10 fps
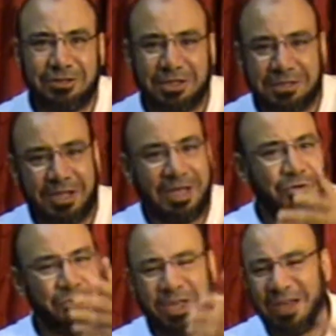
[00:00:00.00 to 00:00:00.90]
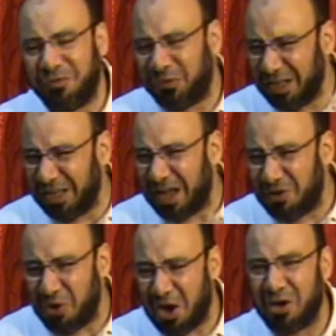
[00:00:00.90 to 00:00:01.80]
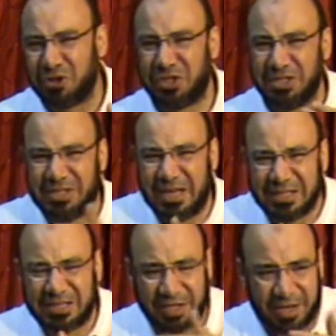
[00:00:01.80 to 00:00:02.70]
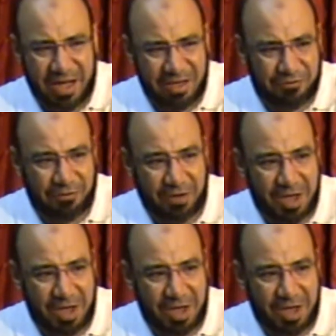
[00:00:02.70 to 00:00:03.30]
just like we can feel how harsh is the life.